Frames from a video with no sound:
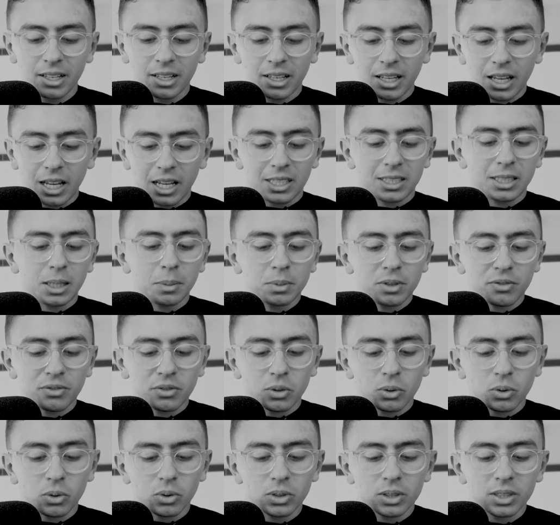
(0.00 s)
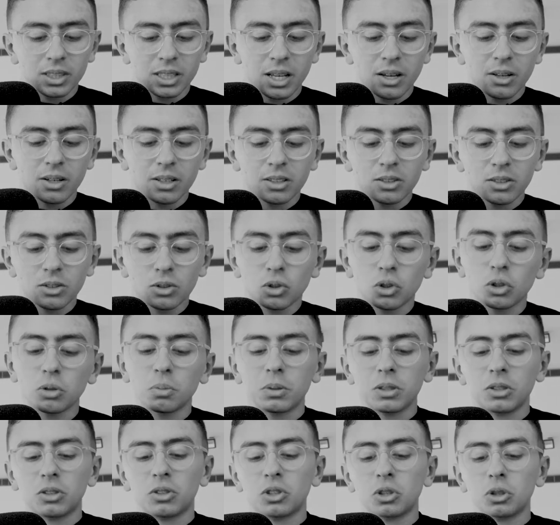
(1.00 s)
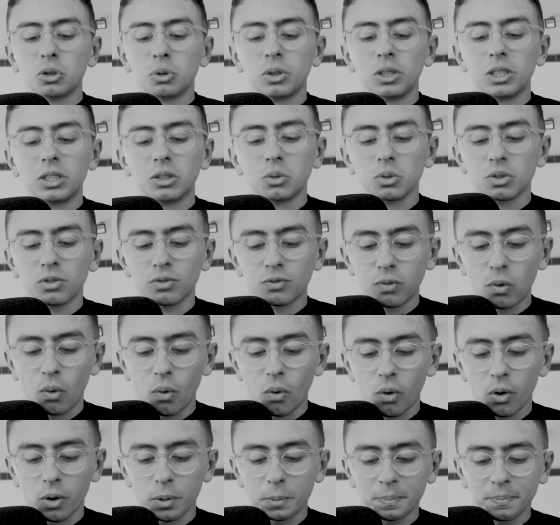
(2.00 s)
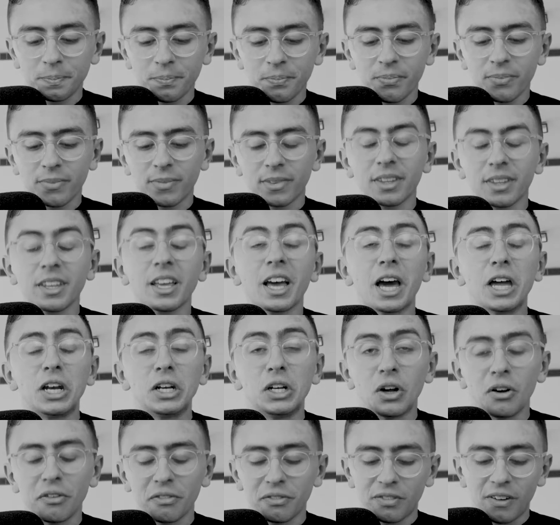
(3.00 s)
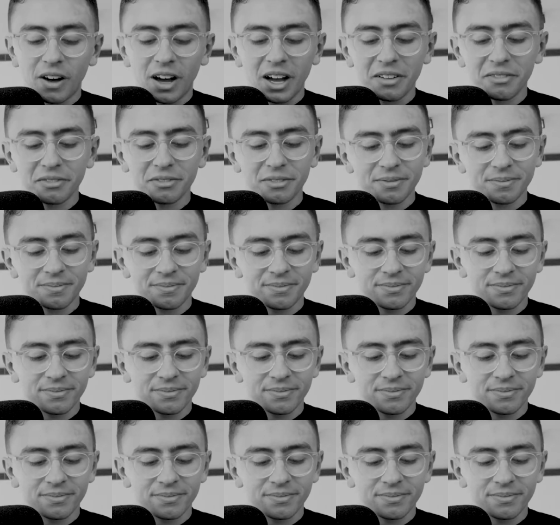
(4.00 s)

Except, of course, that 2 + 2 = 4, and not 5.